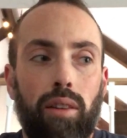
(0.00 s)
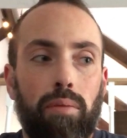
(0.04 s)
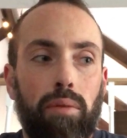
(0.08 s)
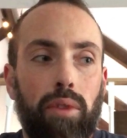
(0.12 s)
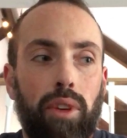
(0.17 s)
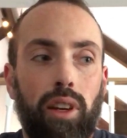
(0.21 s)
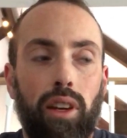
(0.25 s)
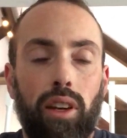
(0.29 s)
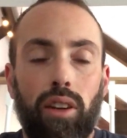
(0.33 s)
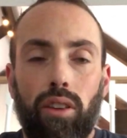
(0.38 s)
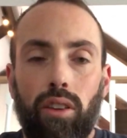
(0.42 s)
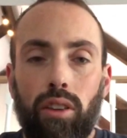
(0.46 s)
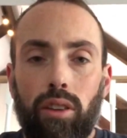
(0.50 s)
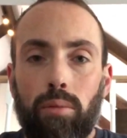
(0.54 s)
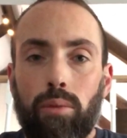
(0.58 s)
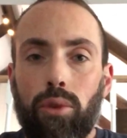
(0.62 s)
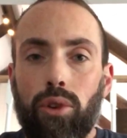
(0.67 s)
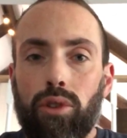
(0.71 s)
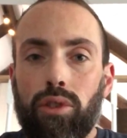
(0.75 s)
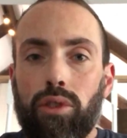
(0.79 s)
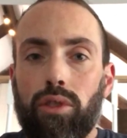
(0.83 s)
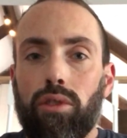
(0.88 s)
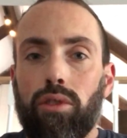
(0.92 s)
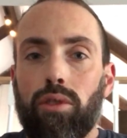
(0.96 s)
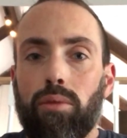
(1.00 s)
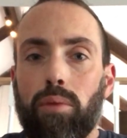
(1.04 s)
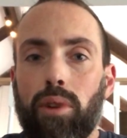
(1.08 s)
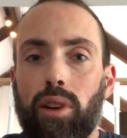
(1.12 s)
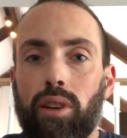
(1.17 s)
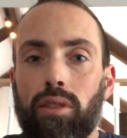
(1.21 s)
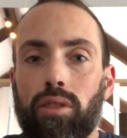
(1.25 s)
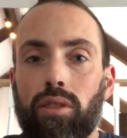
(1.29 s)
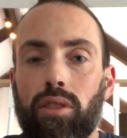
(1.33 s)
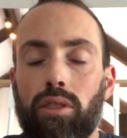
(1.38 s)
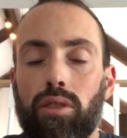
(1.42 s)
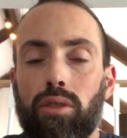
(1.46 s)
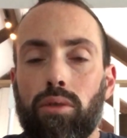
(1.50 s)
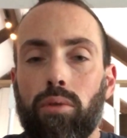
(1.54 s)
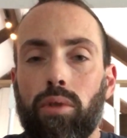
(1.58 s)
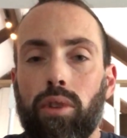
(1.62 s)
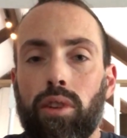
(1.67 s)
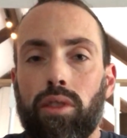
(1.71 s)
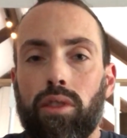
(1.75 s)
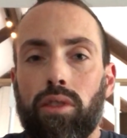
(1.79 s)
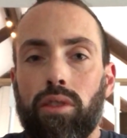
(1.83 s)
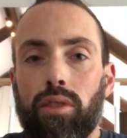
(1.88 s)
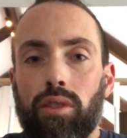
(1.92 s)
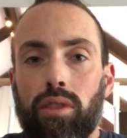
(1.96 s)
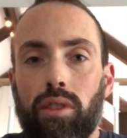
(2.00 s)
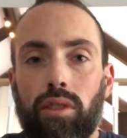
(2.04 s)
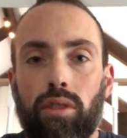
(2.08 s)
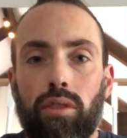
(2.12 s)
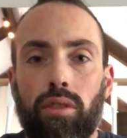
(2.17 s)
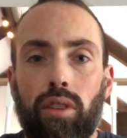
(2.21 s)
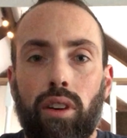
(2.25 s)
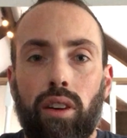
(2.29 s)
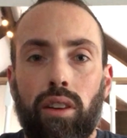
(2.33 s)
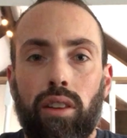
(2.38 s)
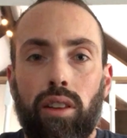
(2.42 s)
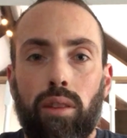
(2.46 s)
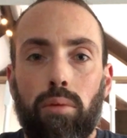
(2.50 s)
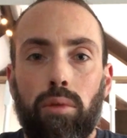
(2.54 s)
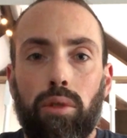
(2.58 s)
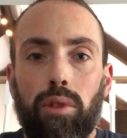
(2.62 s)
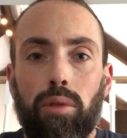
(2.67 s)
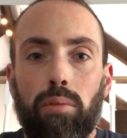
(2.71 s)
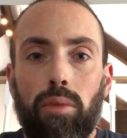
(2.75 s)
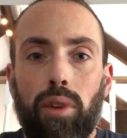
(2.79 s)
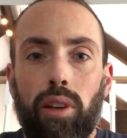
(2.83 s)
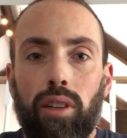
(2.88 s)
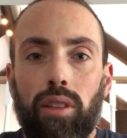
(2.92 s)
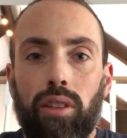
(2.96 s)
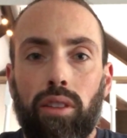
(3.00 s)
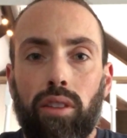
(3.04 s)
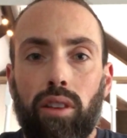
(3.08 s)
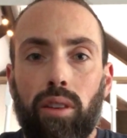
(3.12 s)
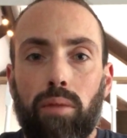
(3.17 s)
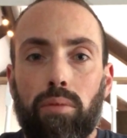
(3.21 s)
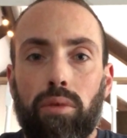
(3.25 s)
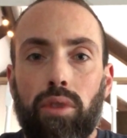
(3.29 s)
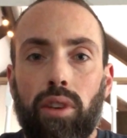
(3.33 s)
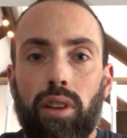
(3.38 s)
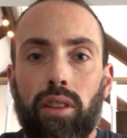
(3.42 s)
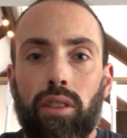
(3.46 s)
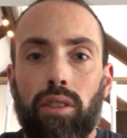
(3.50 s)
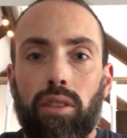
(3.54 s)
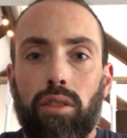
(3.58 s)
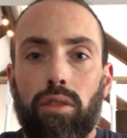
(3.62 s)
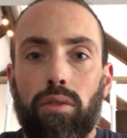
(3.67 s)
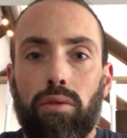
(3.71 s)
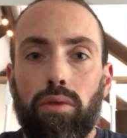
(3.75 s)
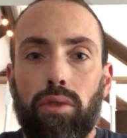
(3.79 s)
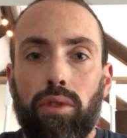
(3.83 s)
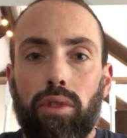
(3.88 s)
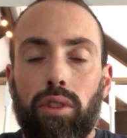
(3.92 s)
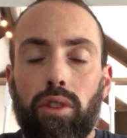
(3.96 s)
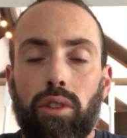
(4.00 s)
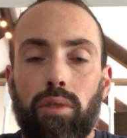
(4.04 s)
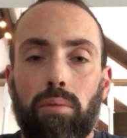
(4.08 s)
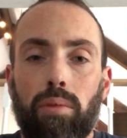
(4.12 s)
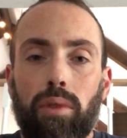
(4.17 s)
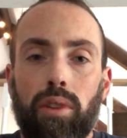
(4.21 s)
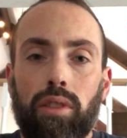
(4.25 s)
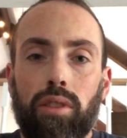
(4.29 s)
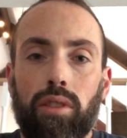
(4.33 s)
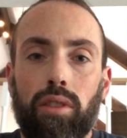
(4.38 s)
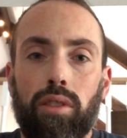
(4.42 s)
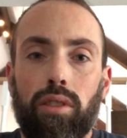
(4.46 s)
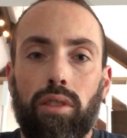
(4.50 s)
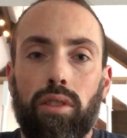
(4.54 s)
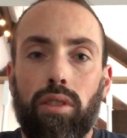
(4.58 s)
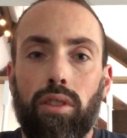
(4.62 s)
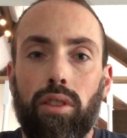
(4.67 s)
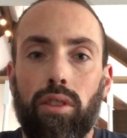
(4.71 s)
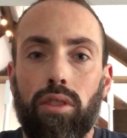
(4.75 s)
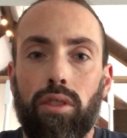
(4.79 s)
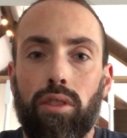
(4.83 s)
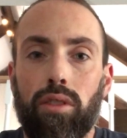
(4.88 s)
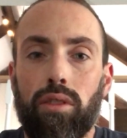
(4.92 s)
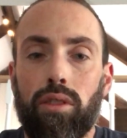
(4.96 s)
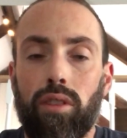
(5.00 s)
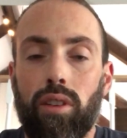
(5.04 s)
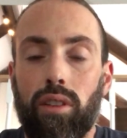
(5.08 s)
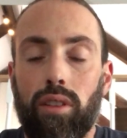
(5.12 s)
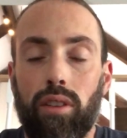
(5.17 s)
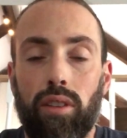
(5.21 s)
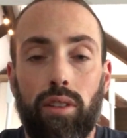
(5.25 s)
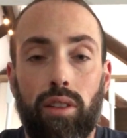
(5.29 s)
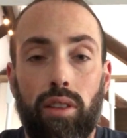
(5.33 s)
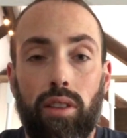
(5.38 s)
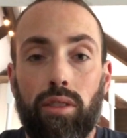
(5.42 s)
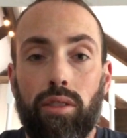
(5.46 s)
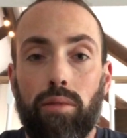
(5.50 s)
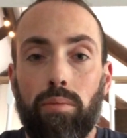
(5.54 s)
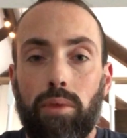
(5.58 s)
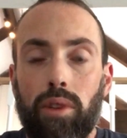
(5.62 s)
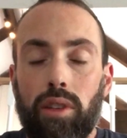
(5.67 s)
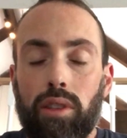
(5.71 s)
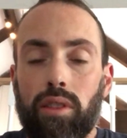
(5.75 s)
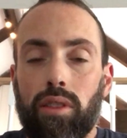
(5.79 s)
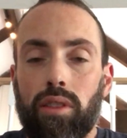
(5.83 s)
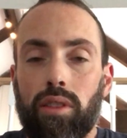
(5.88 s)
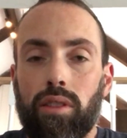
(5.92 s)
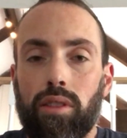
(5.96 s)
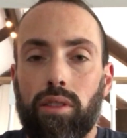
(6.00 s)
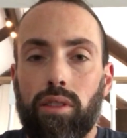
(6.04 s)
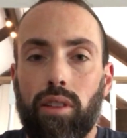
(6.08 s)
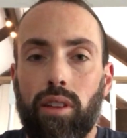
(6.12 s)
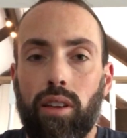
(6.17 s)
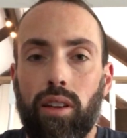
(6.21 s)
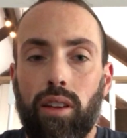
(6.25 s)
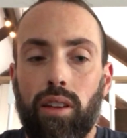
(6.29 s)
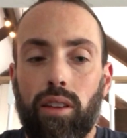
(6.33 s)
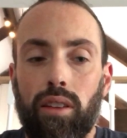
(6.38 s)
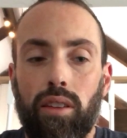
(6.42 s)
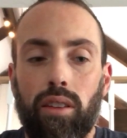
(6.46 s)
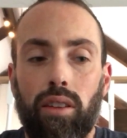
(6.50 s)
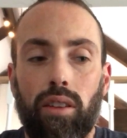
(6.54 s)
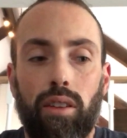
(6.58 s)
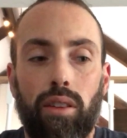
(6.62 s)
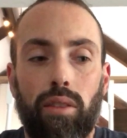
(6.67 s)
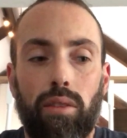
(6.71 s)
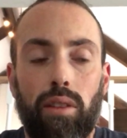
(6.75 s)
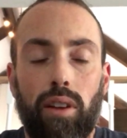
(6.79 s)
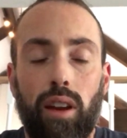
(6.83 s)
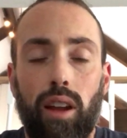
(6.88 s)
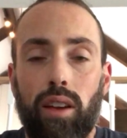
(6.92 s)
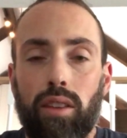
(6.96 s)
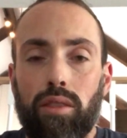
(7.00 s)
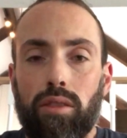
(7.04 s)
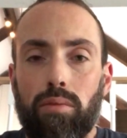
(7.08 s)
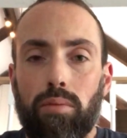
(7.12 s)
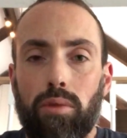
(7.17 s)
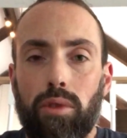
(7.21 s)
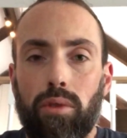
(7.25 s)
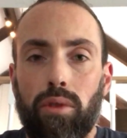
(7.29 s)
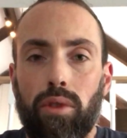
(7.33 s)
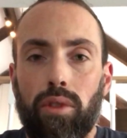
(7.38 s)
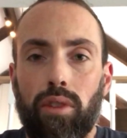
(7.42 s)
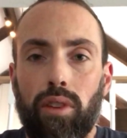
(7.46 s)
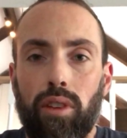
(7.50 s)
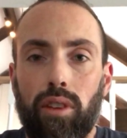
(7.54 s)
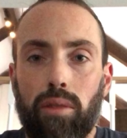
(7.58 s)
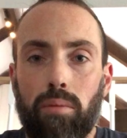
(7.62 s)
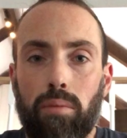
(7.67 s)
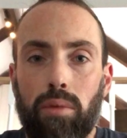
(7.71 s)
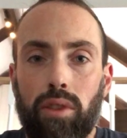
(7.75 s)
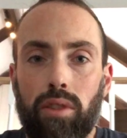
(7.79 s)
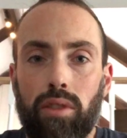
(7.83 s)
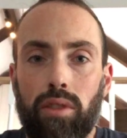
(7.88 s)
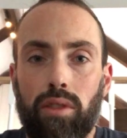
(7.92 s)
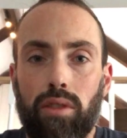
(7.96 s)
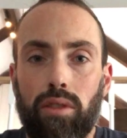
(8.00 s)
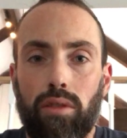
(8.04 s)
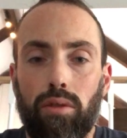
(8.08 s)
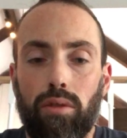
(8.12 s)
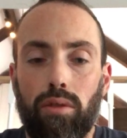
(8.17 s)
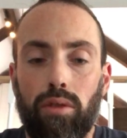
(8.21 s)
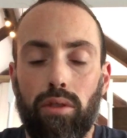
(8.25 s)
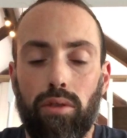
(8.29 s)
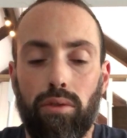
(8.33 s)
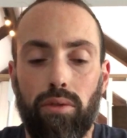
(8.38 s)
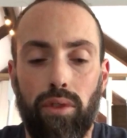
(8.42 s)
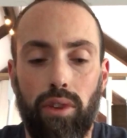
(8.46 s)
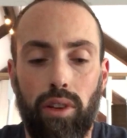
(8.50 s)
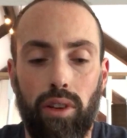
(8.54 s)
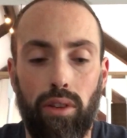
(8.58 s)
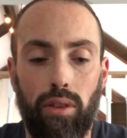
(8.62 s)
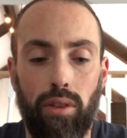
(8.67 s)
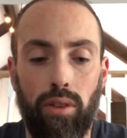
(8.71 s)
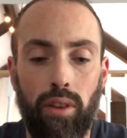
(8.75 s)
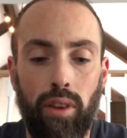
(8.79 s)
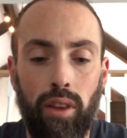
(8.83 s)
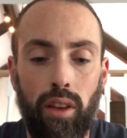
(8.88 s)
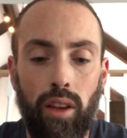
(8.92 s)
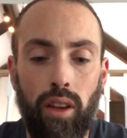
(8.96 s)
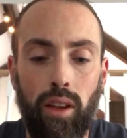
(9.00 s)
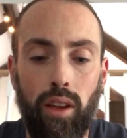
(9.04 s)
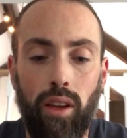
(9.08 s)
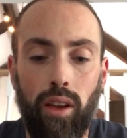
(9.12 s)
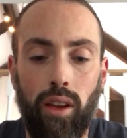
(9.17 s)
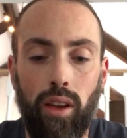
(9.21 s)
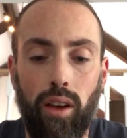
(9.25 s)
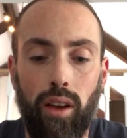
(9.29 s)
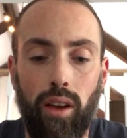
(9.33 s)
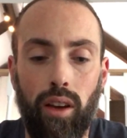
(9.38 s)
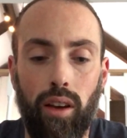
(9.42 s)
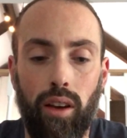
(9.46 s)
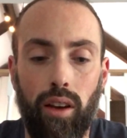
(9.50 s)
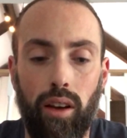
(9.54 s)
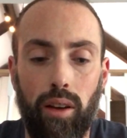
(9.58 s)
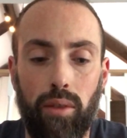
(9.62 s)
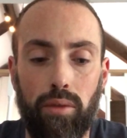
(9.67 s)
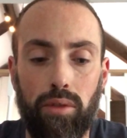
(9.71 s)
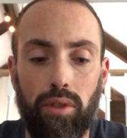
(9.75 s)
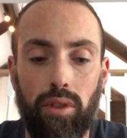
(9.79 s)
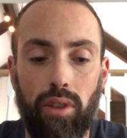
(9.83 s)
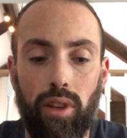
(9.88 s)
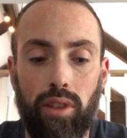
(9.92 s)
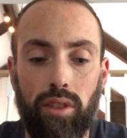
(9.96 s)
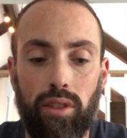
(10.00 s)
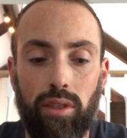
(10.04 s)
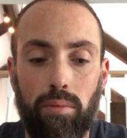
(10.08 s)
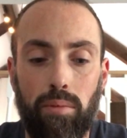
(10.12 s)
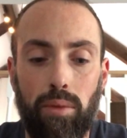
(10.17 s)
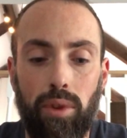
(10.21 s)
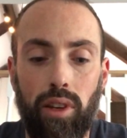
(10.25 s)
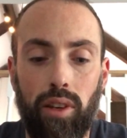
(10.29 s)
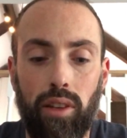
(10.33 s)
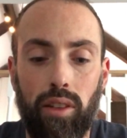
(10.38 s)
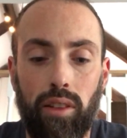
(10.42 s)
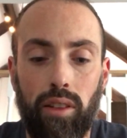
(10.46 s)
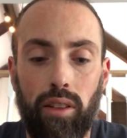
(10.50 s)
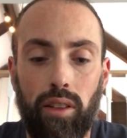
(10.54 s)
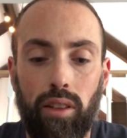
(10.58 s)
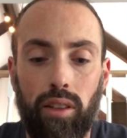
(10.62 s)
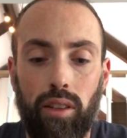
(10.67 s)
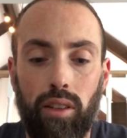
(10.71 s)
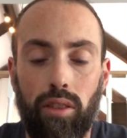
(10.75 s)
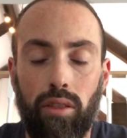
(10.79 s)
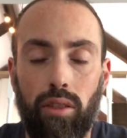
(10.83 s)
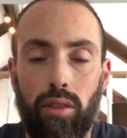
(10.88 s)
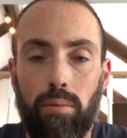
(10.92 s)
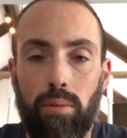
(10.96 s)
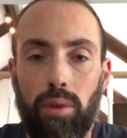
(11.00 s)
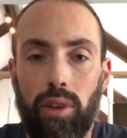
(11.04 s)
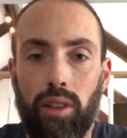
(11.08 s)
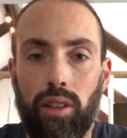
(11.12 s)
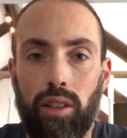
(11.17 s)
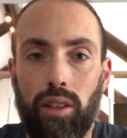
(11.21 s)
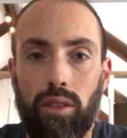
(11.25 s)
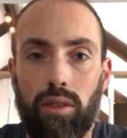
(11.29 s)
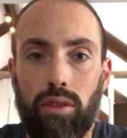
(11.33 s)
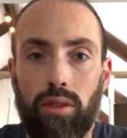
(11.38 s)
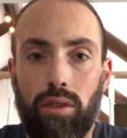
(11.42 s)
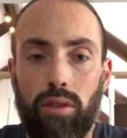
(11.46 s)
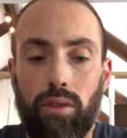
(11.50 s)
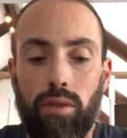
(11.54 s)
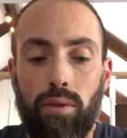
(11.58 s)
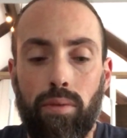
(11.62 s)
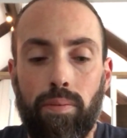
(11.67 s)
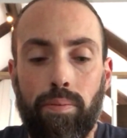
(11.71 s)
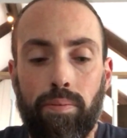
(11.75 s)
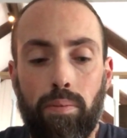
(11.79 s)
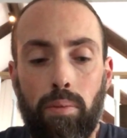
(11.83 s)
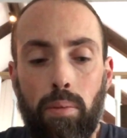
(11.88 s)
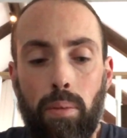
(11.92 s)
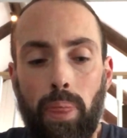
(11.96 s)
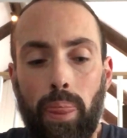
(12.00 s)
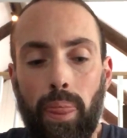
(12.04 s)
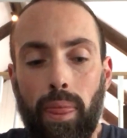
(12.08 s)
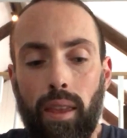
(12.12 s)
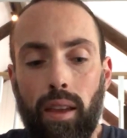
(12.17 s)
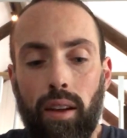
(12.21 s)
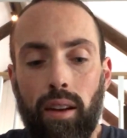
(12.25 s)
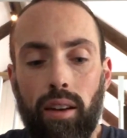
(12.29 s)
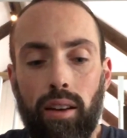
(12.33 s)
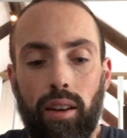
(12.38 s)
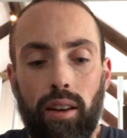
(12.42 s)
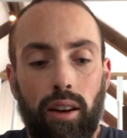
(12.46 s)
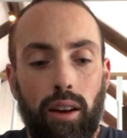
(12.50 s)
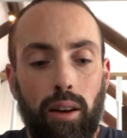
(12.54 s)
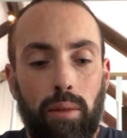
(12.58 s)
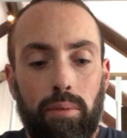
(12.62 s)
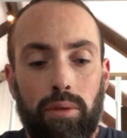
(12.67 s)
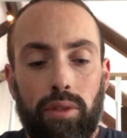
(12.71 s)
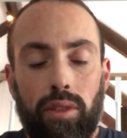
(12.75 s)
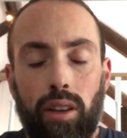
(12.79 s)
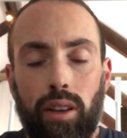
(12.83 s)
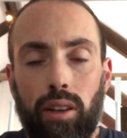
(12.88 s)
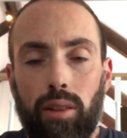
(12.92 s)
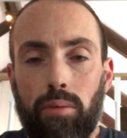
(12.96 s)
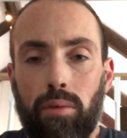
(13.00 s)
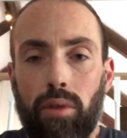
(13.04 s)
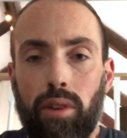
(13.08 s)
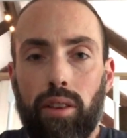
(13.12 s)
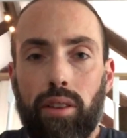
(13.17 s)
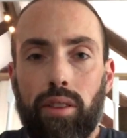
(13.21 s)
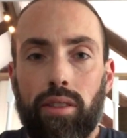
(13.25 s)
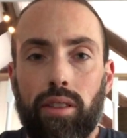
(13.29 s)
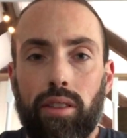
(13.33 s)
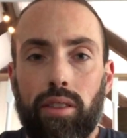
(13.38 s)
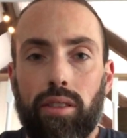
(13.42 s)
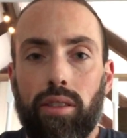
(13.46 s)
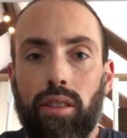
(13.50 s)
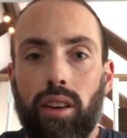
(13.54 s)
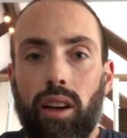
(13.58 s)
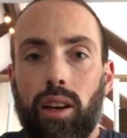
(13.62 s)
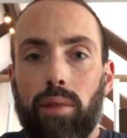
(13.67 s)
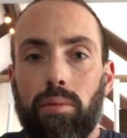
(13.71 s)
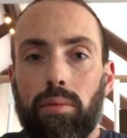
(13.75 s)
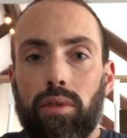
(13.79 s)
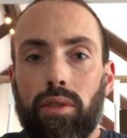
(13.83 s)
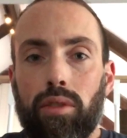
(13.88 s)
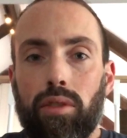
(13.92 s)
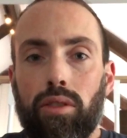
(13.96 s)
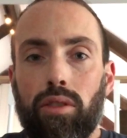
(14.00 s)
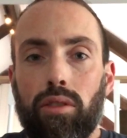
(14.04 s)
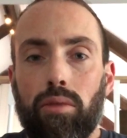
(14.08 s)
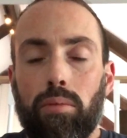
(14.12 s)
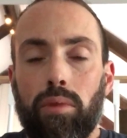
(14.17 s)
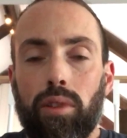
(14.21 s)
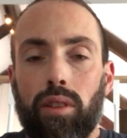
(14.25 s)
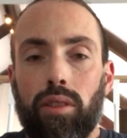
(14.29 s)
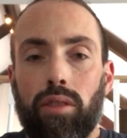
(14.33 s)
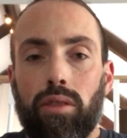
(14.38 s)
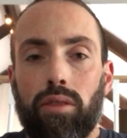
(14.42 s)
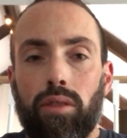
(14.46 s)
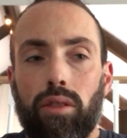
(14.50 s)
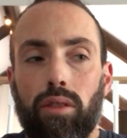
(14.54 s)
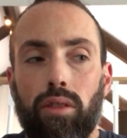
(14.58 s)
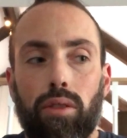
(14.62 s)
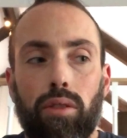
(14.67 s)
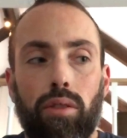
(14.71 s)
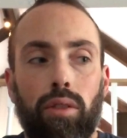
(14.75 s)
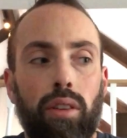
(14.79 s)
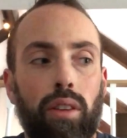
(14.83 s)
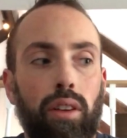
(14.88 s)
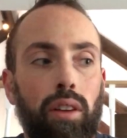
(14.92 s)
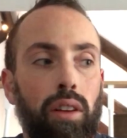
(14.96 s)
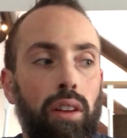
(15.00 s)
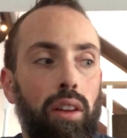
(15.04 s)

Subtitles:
they get all emotional about situations and they're not able to make objective, good business decisions. And it is a business, and it has to be run like a business or it'll fail. So that's a big issue. Second one is it's time consuming. So